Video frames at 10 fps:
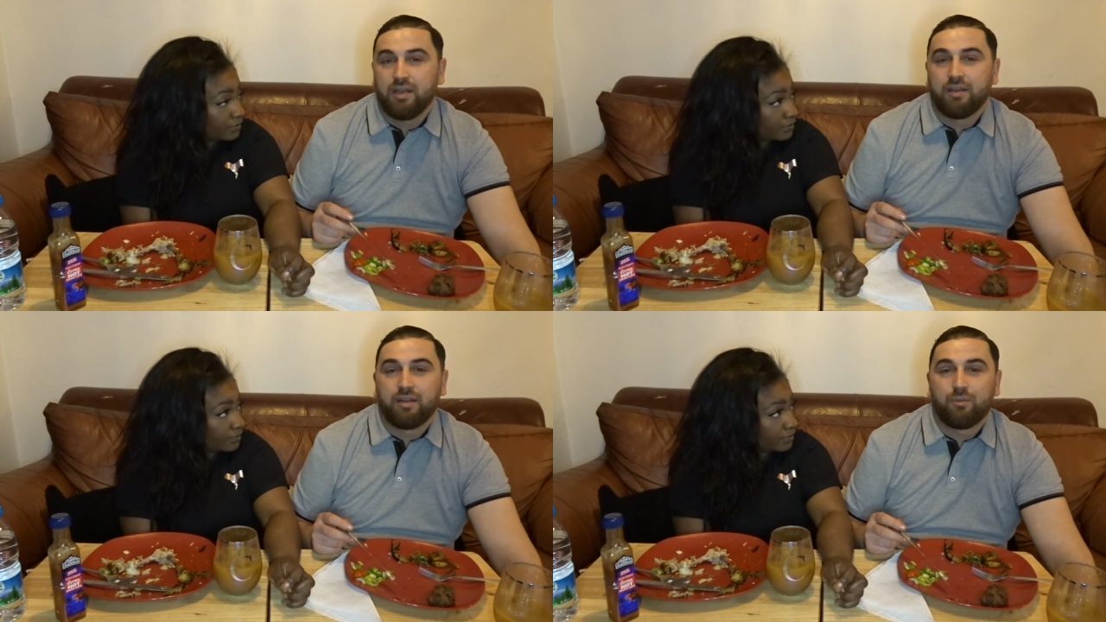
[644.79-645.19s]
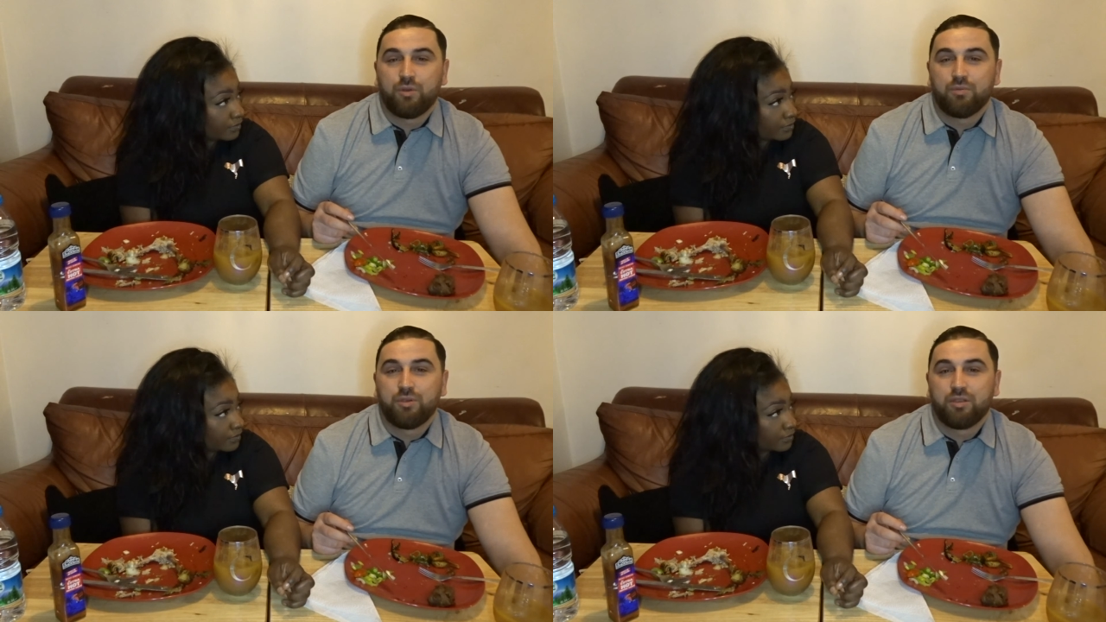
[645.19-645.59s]
Speaker 1: and then
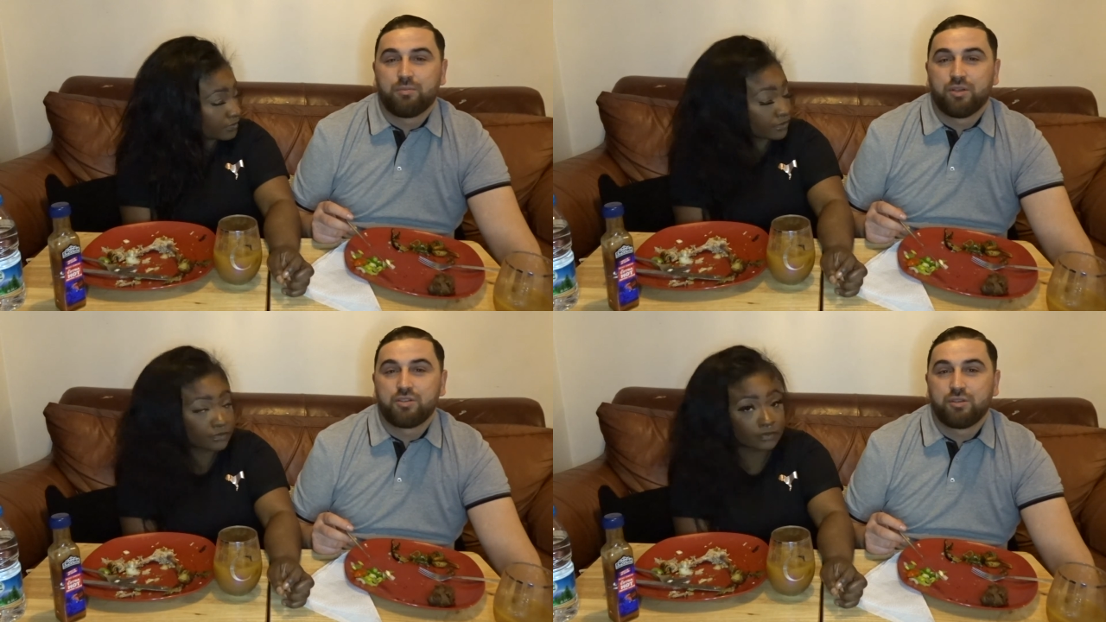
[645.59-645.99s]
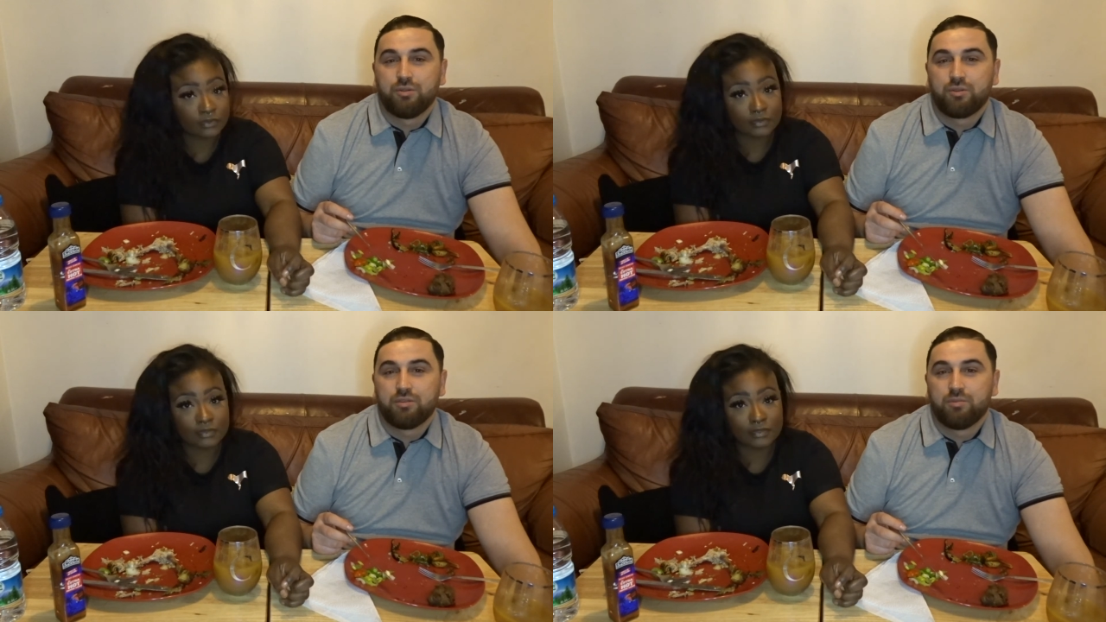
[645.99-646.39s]
when you put in a pressure
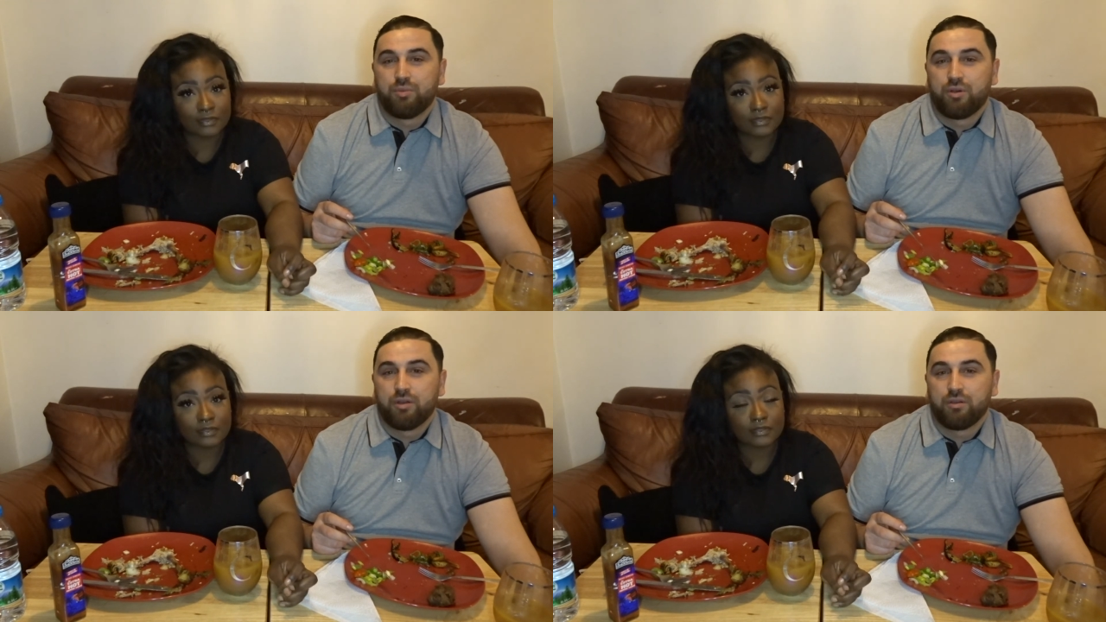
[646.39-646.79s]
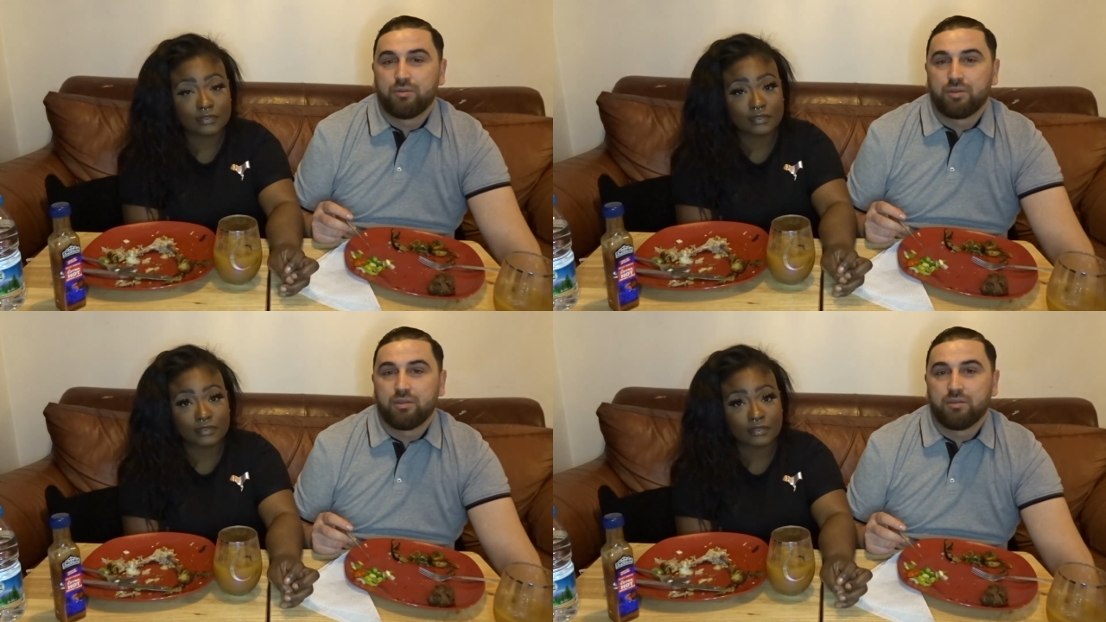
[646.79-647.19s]
cooker to boil
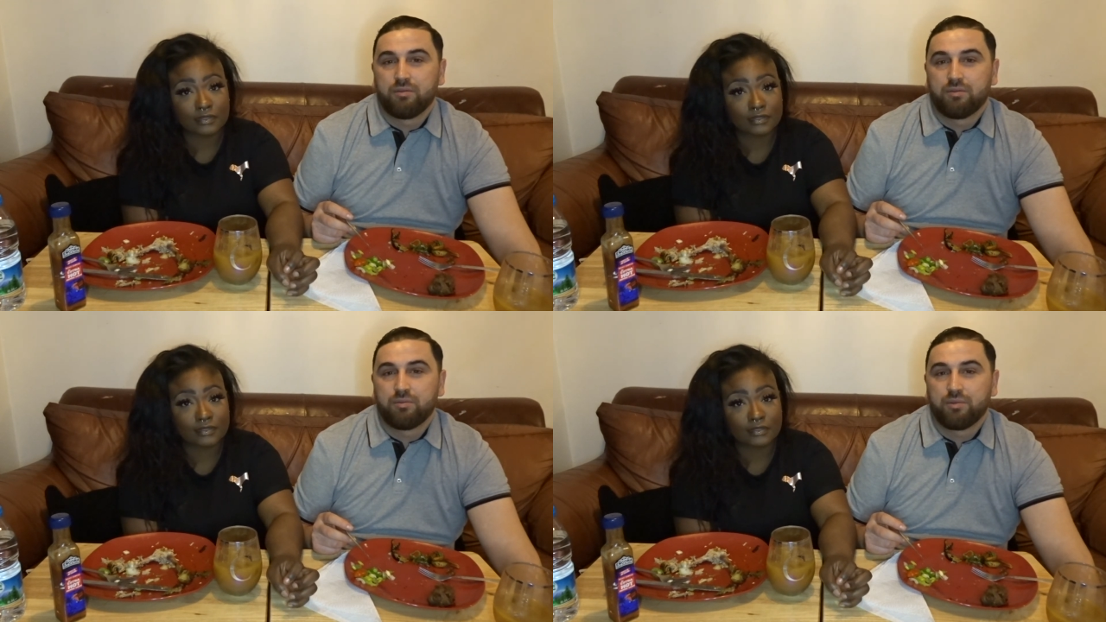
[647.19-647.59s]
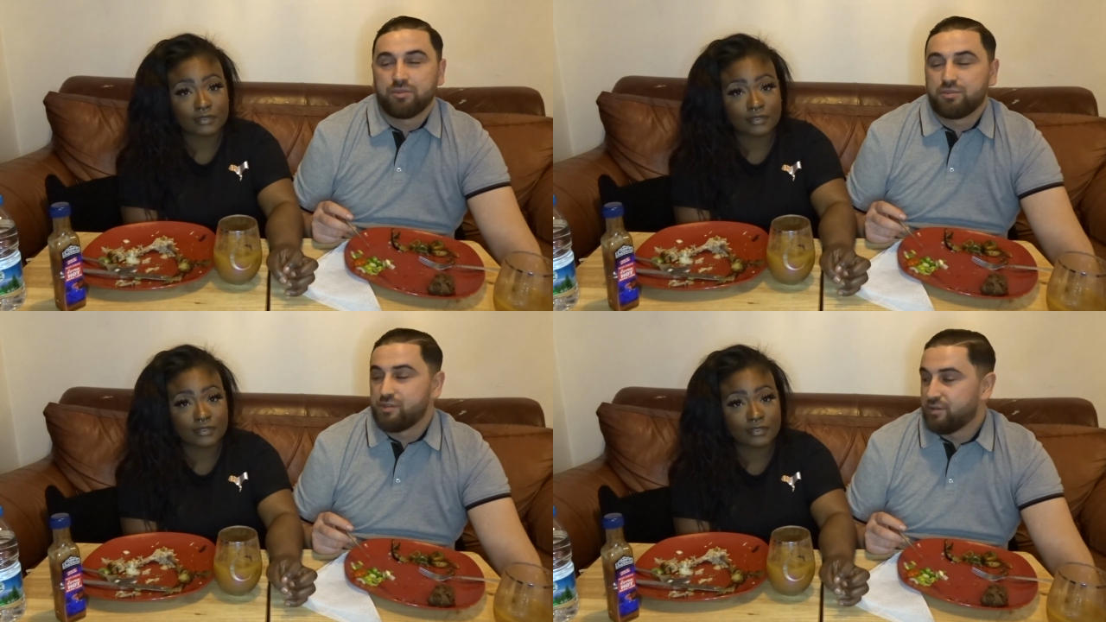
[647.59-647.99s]
with a with
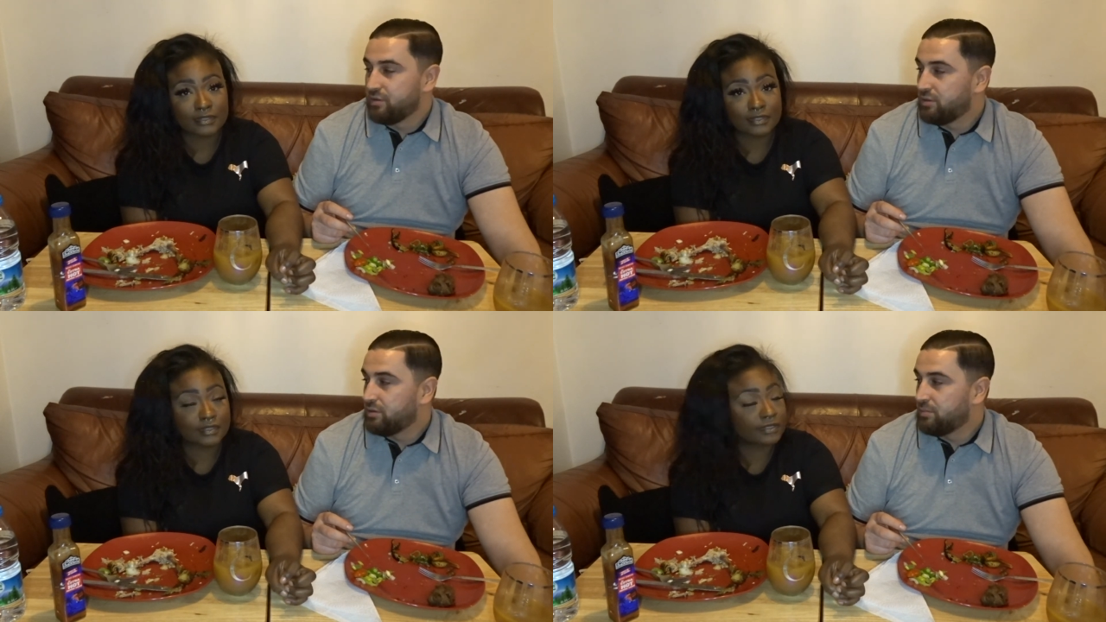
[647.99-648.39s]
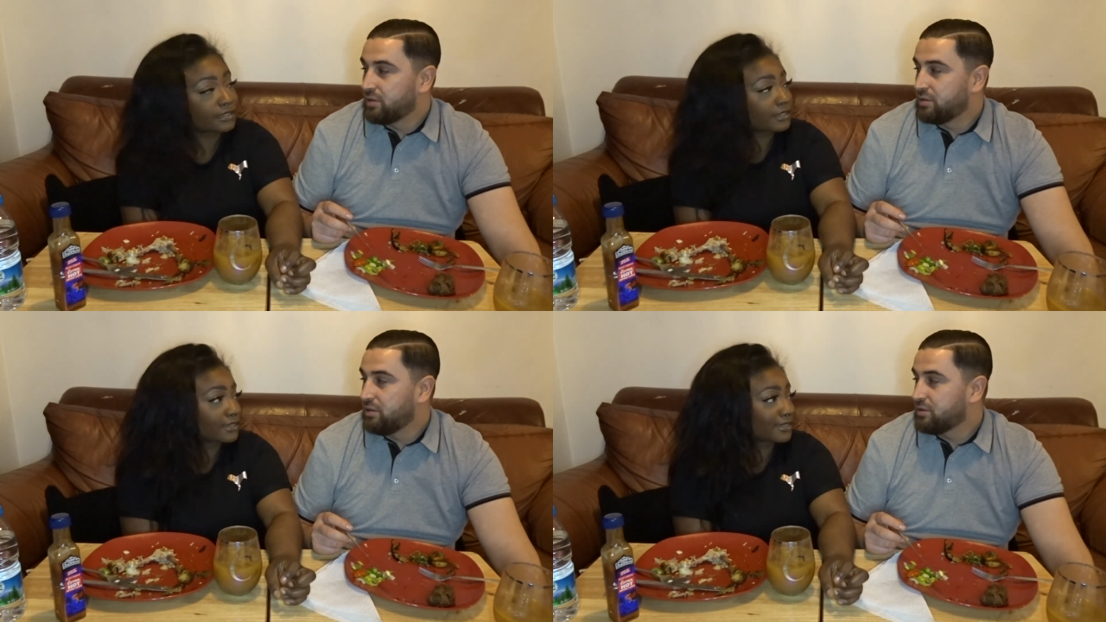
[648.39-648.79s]
a stew, oh
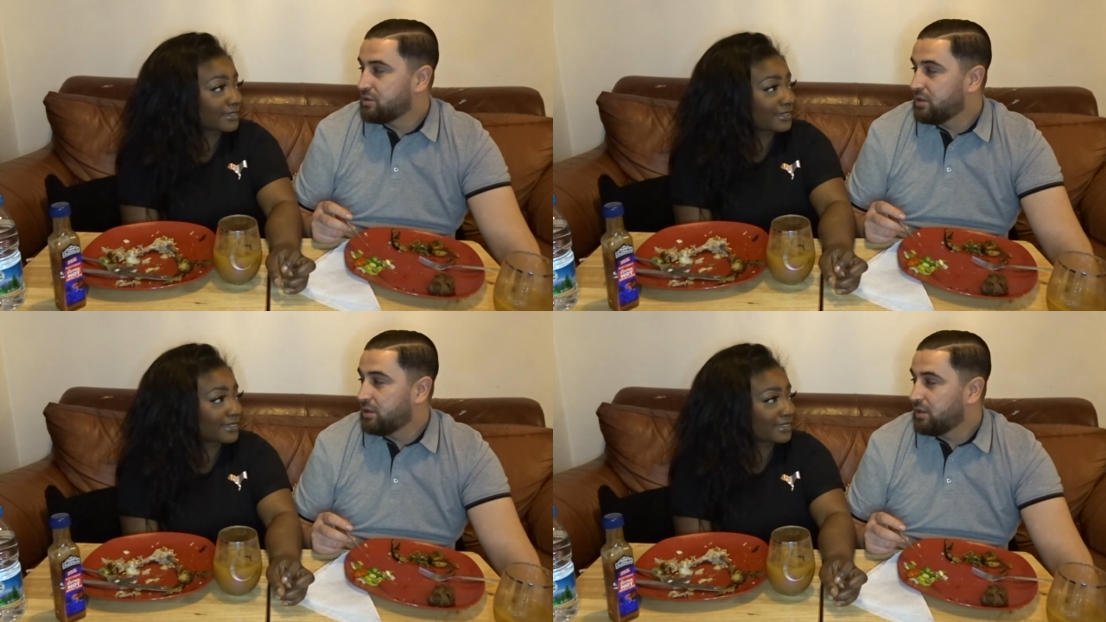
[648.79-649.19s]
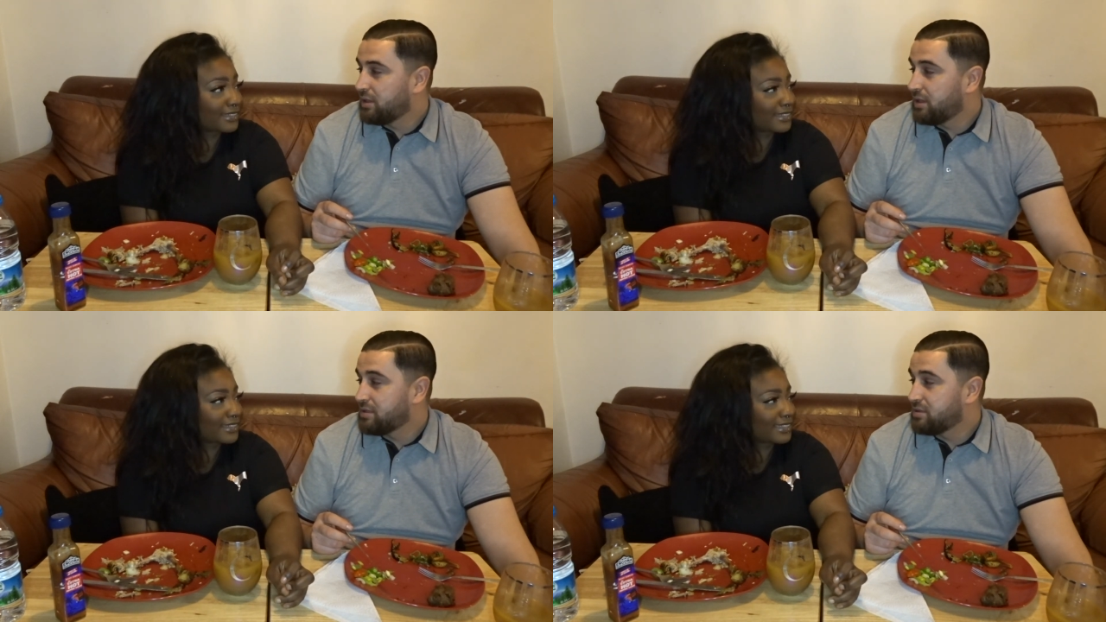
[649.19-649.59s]
my gosh, and
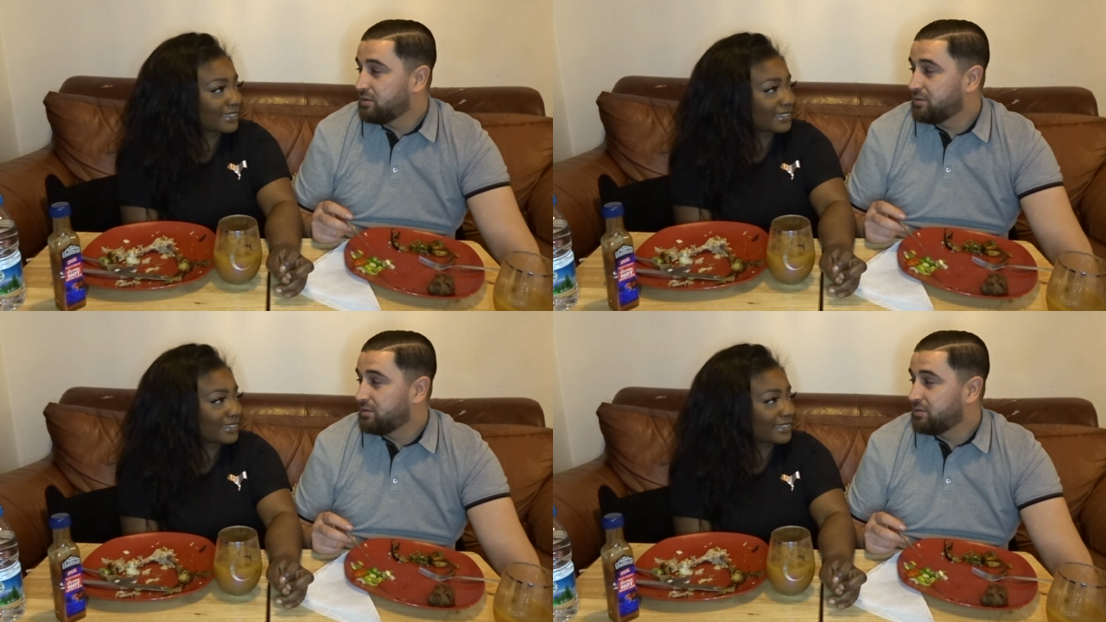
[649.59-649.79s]
it gets so